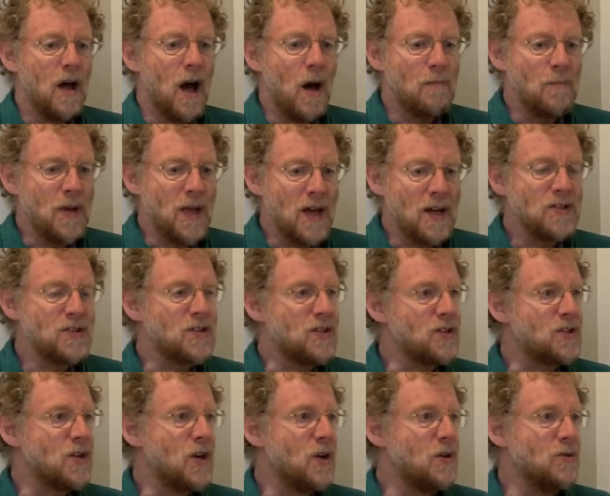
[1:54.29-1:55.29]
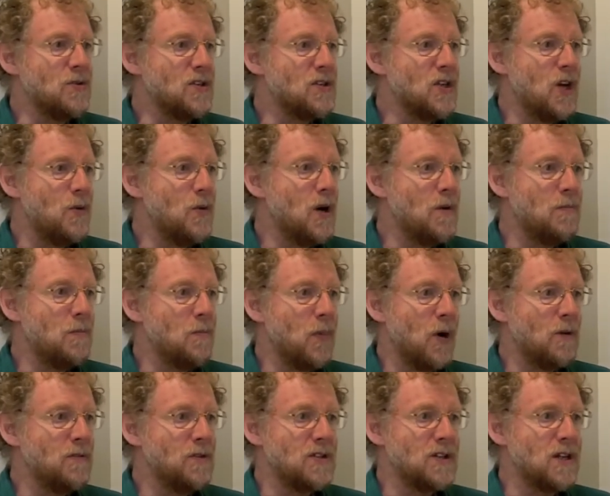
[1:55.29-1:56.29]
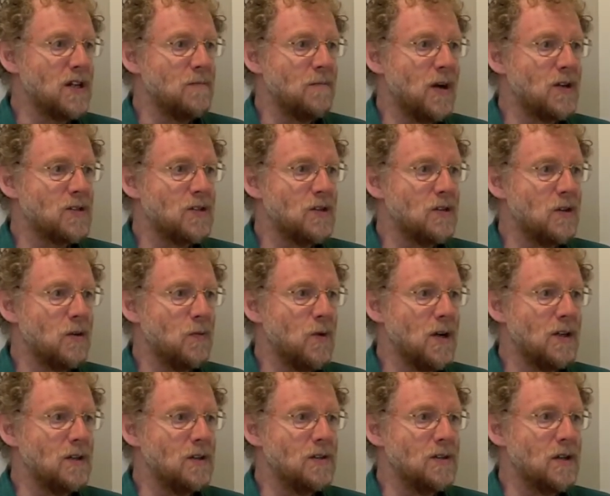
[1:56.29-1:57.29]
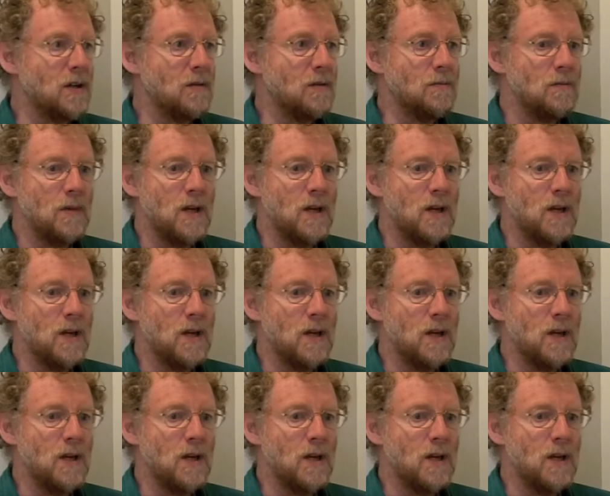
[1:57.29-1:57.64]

appears to show there's no urban poverty in much of the world.